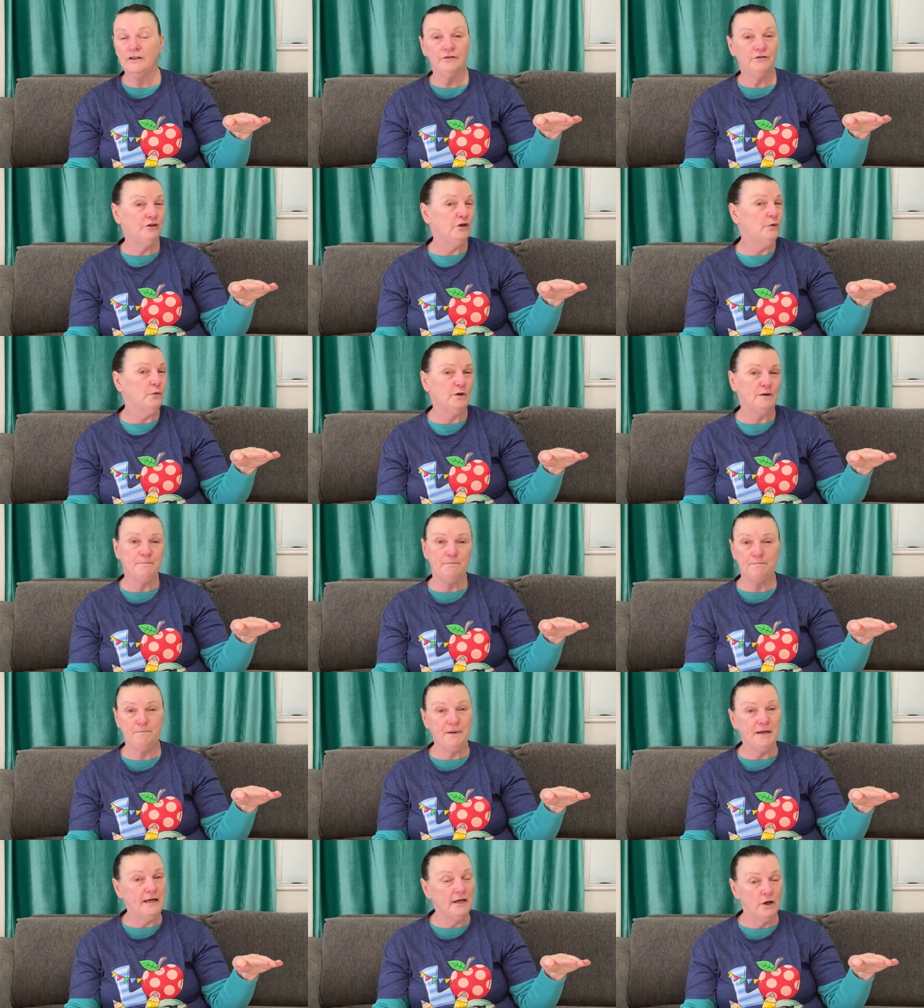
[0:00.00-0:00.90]
there would
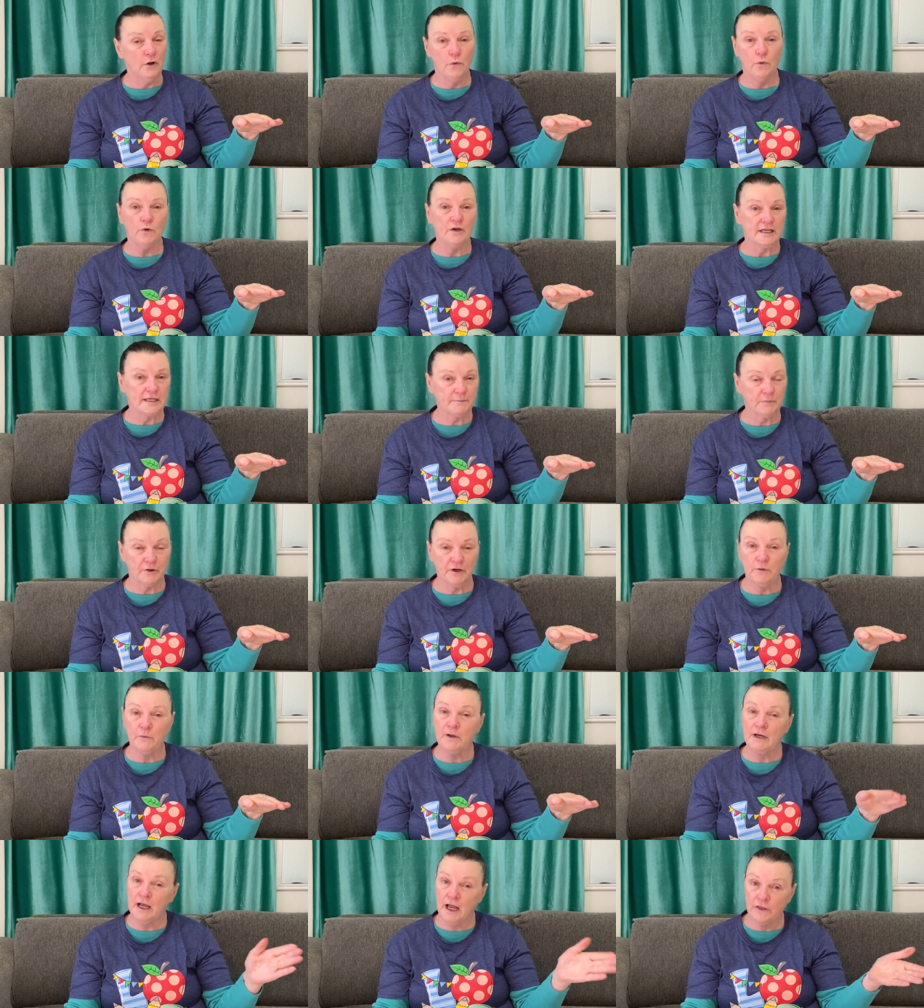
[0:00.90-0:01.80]
be no whispering
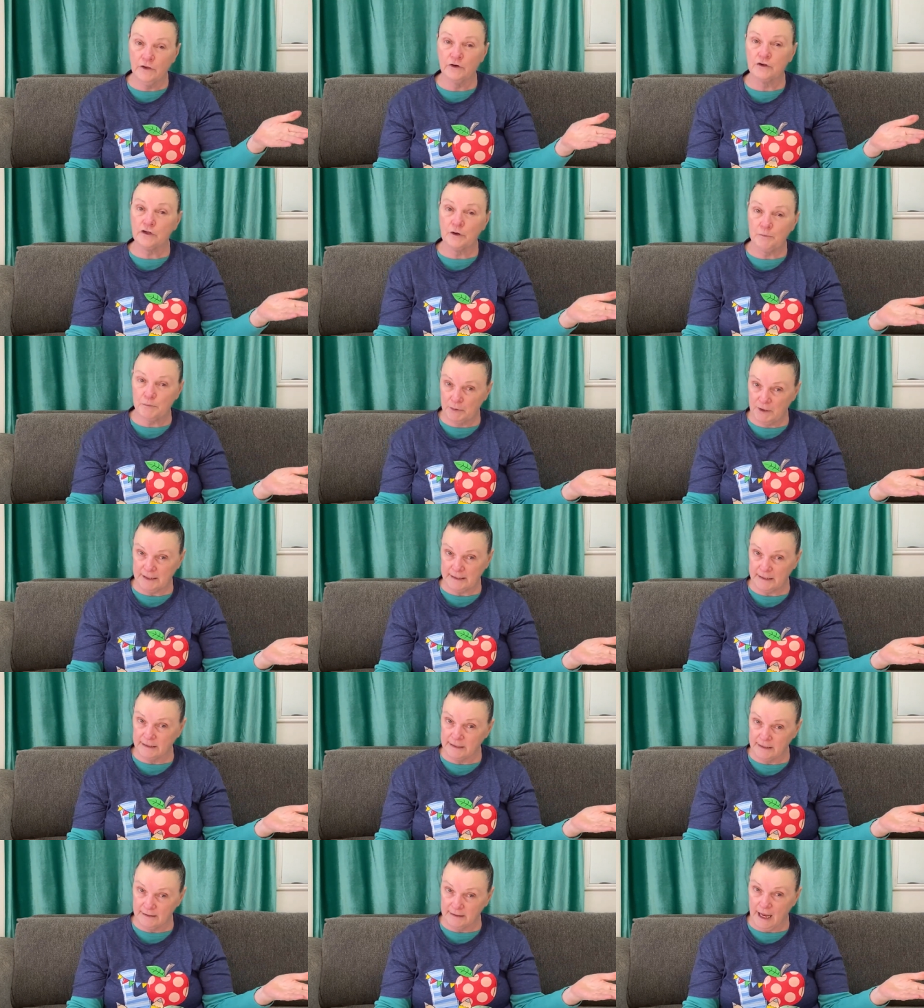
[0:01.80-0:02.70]
when others are
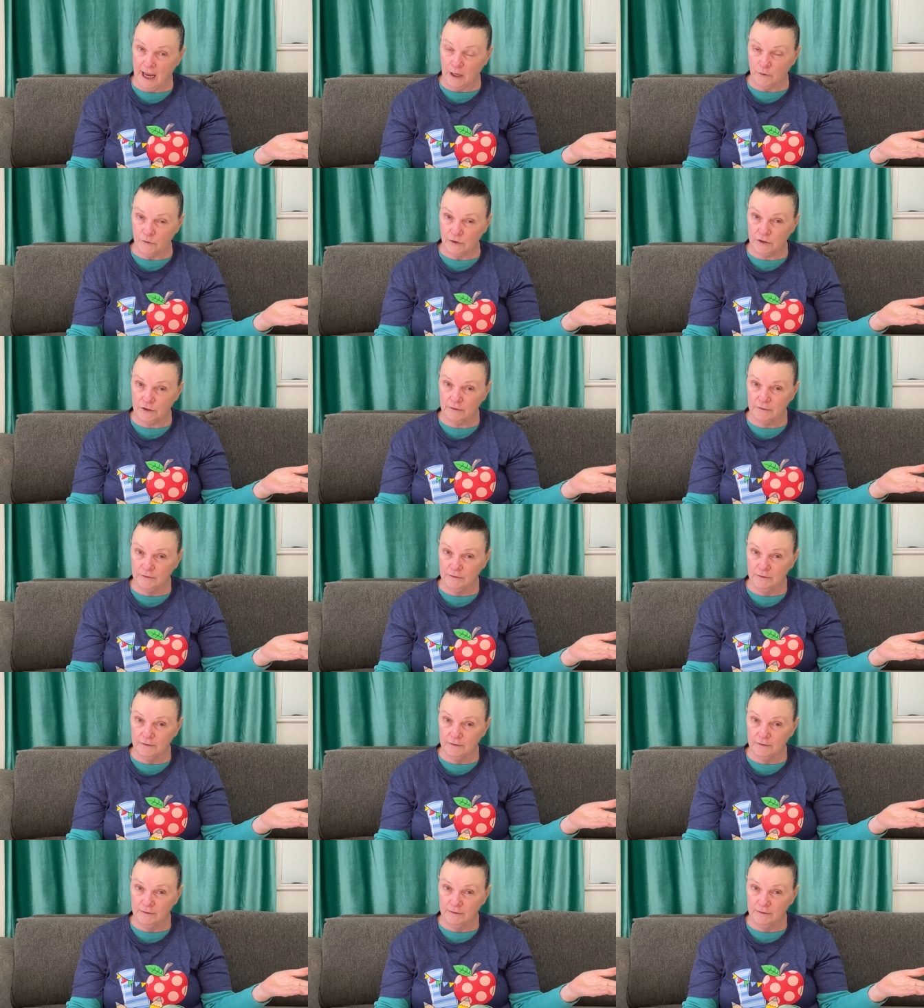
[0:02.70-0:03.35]
present in the house.